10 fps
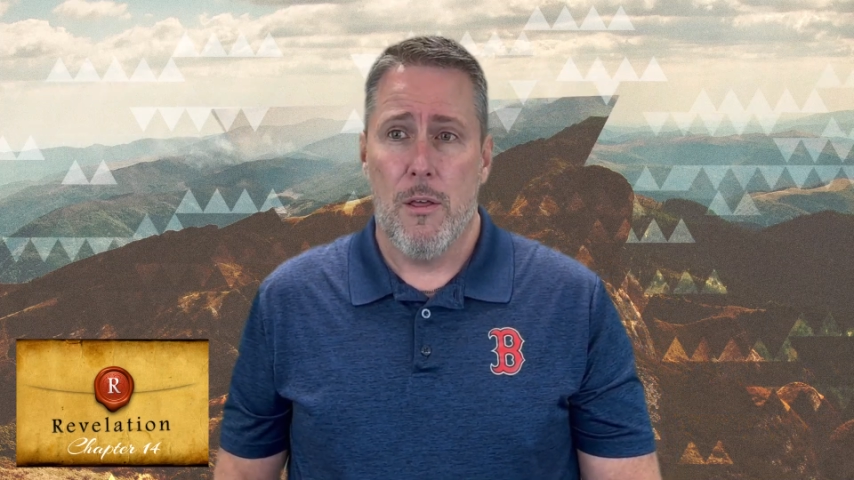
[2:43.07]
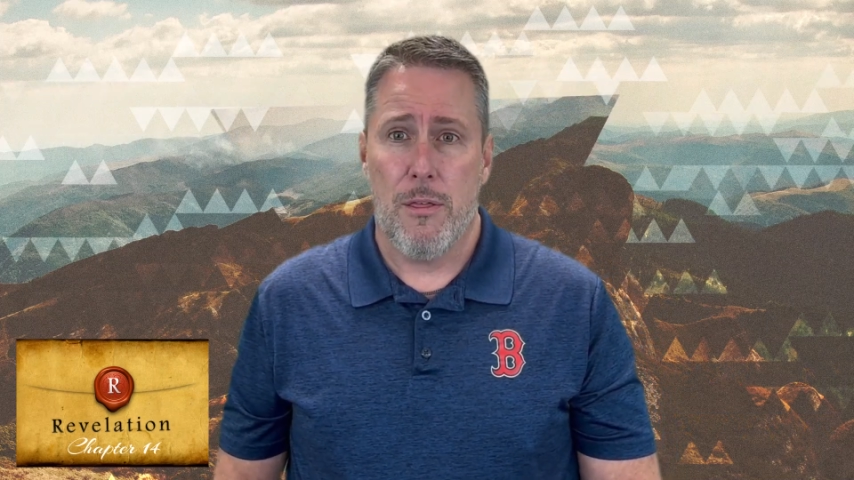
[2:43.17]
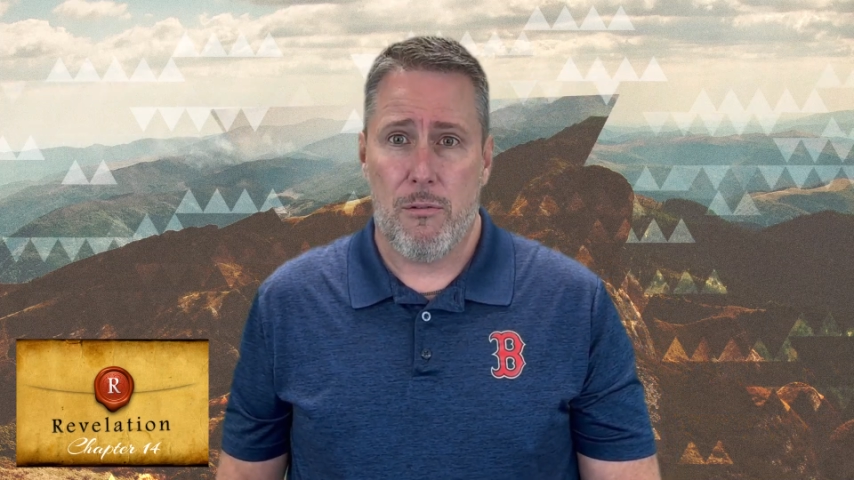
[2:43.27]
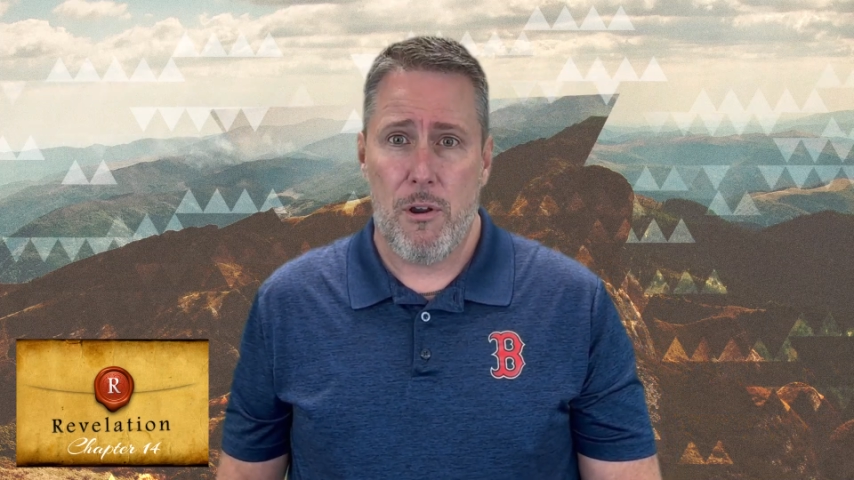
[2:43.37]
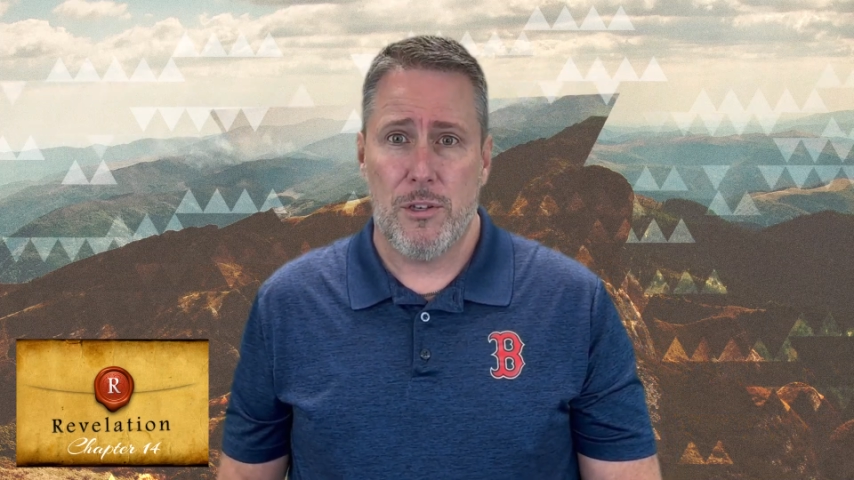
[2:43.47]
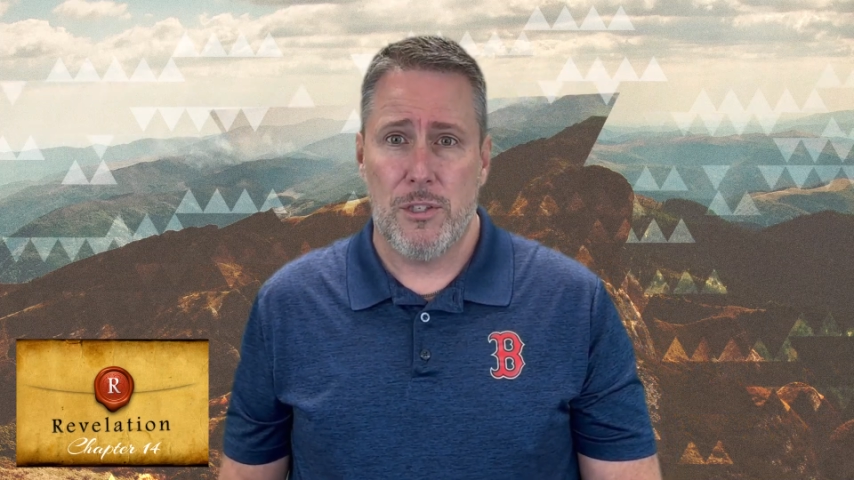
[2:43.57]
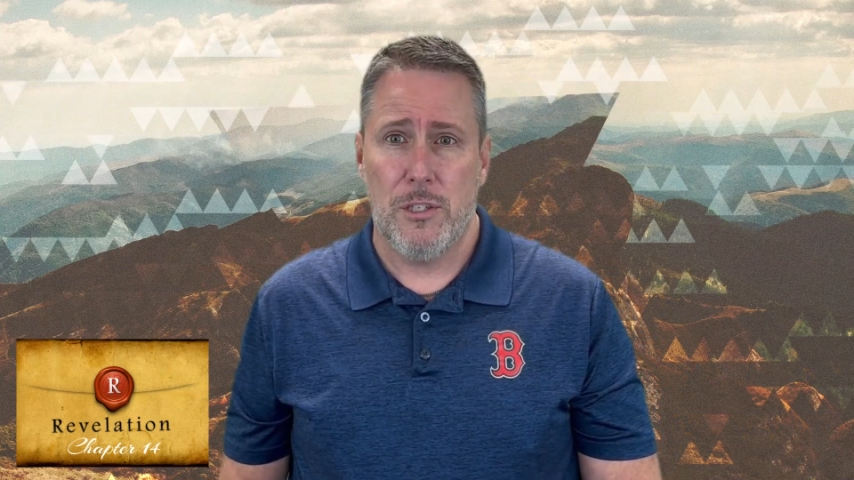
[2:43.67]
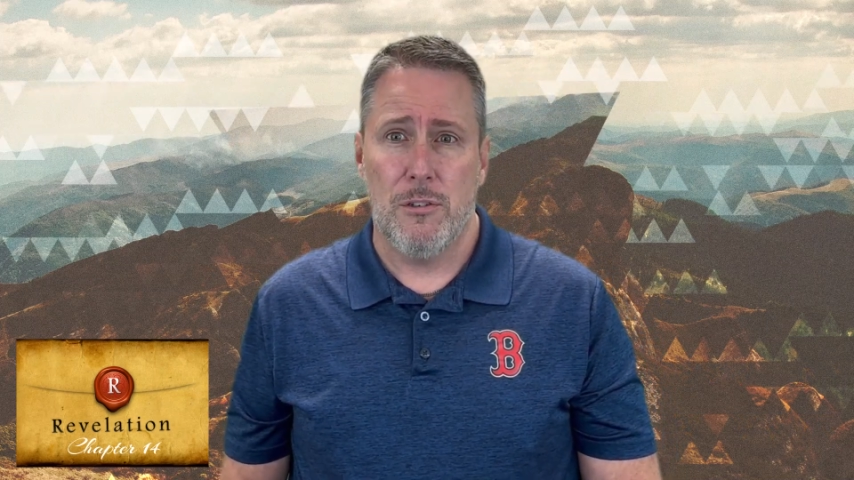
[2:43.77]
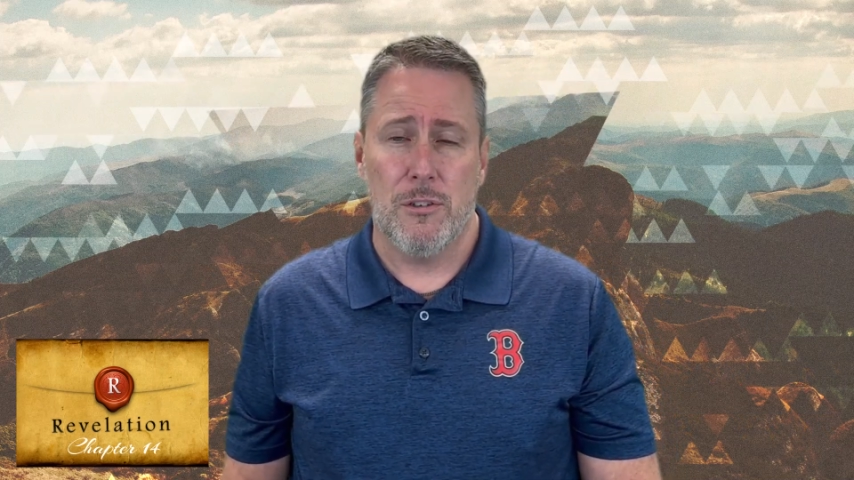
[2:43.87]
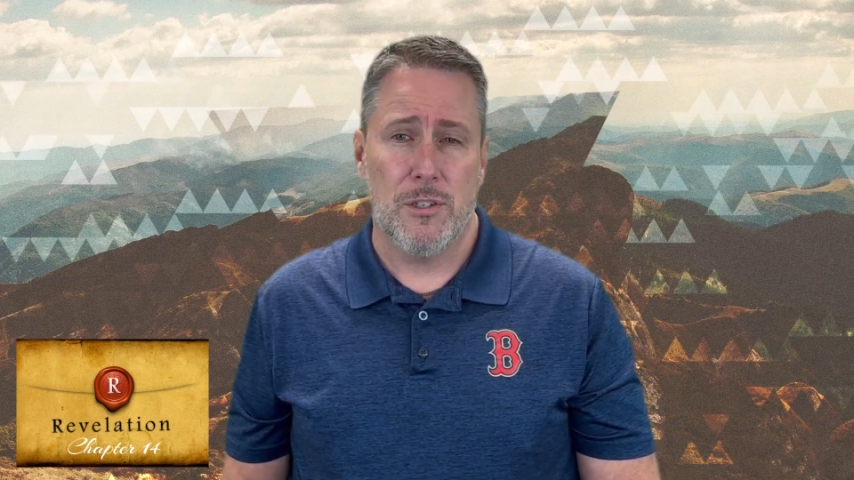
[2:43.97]
Thrust
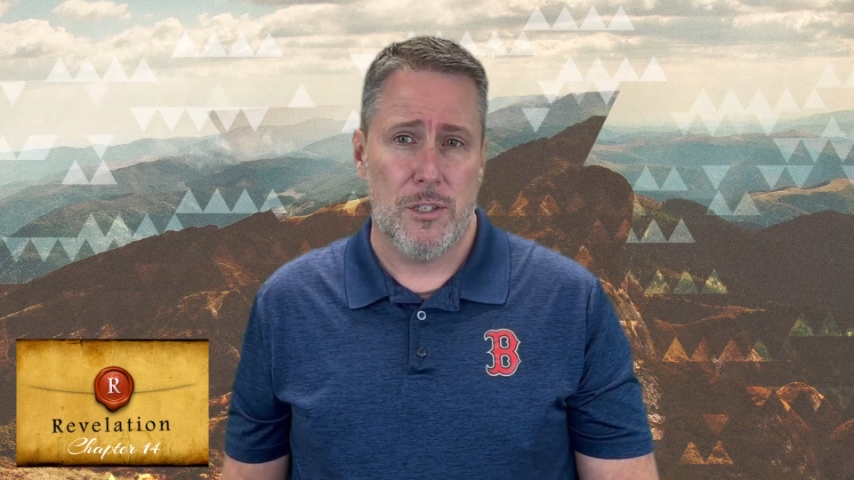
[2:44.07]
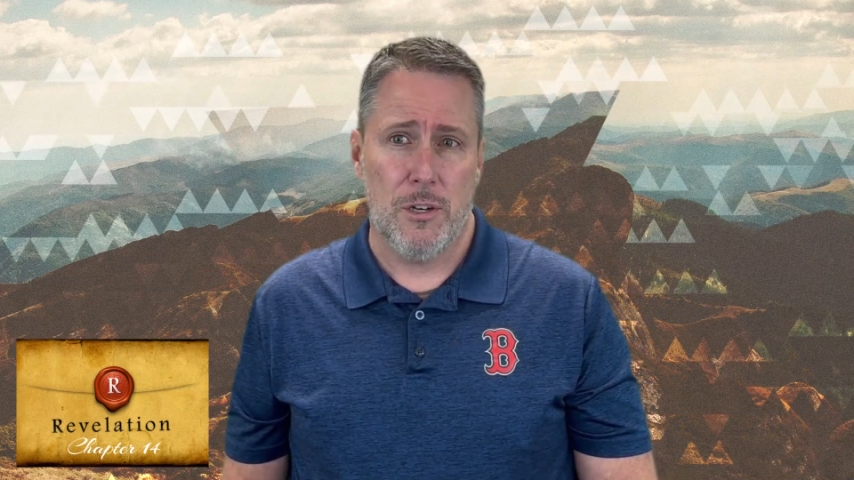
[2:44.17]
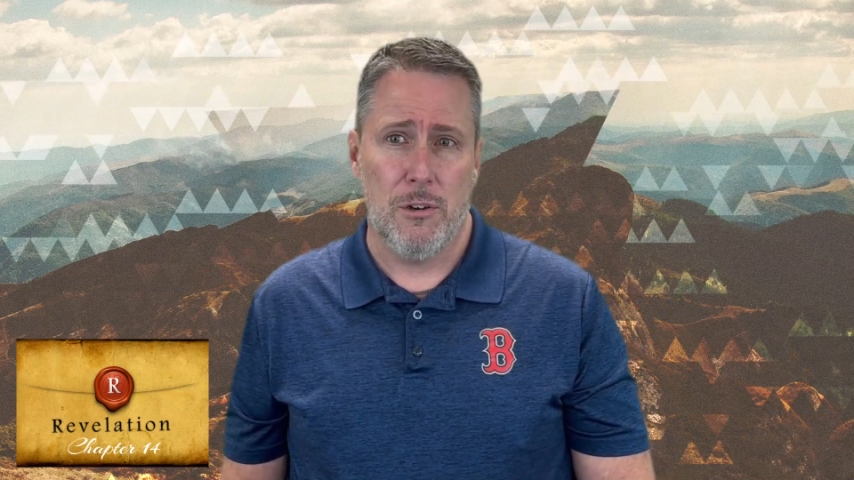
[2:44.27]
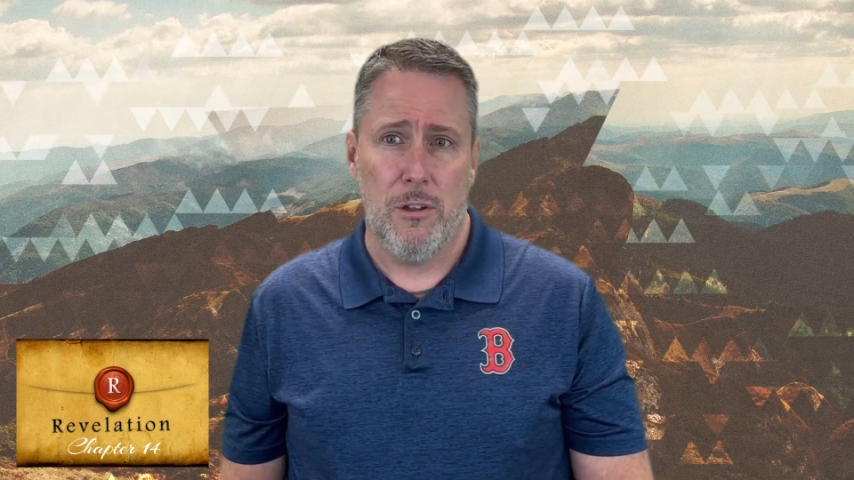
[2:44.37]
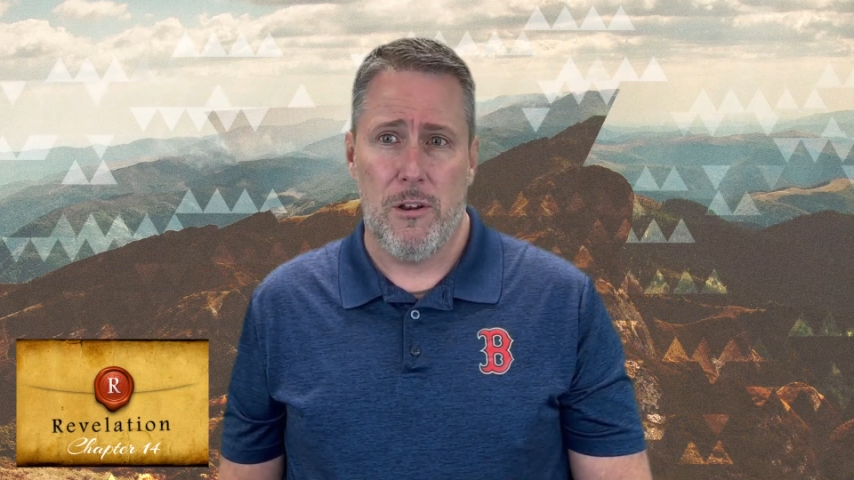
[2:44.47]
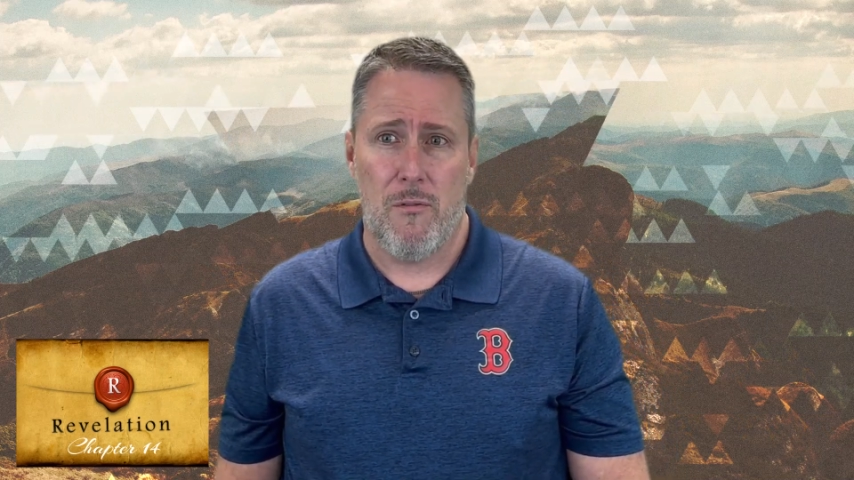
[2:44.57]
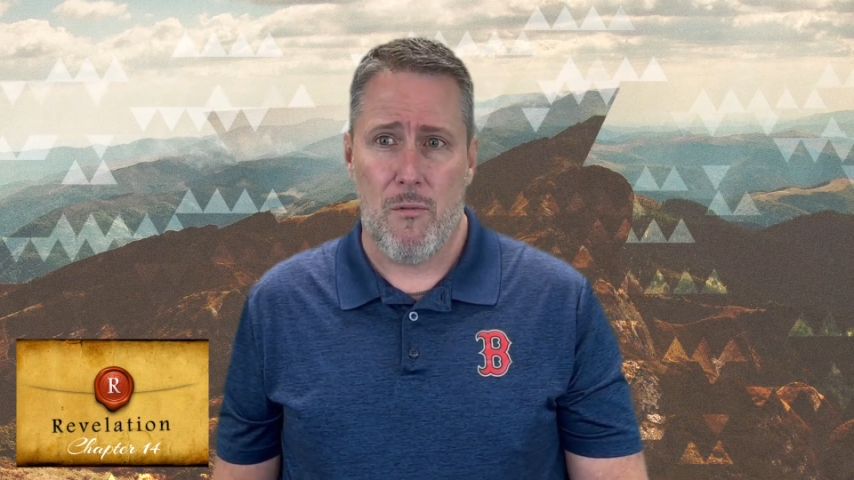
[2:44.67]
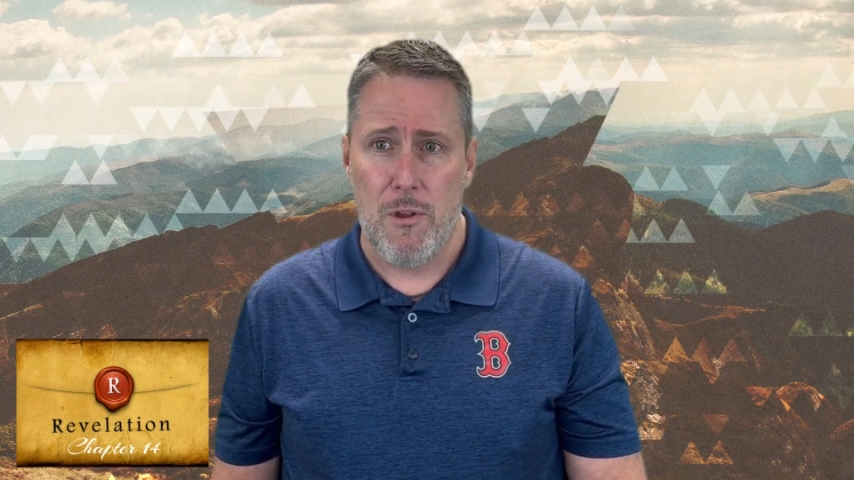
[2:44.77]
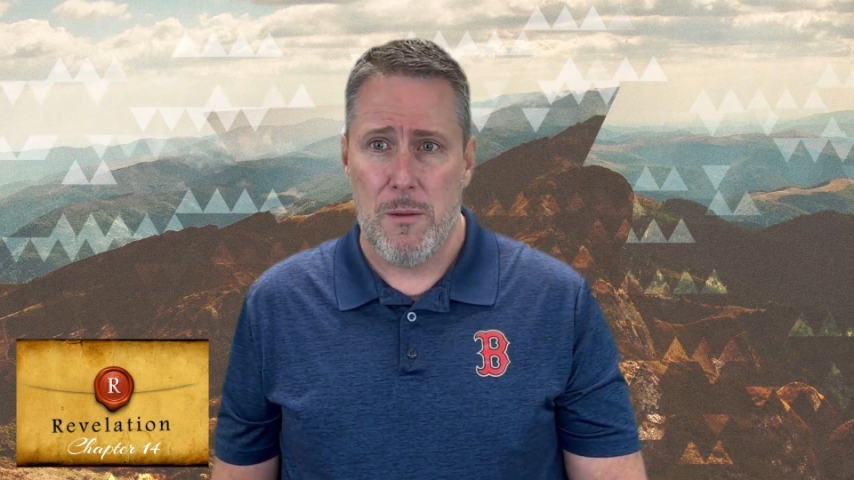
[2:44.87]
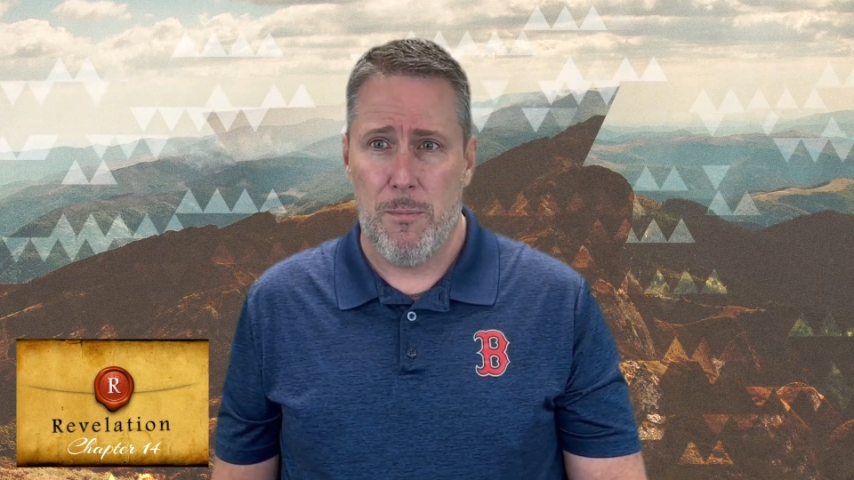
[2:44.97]
in your sickle and
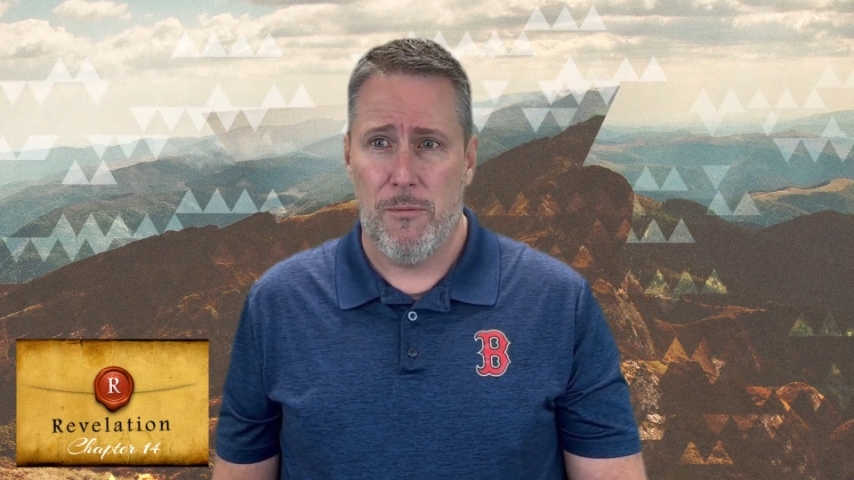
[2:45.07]
reap,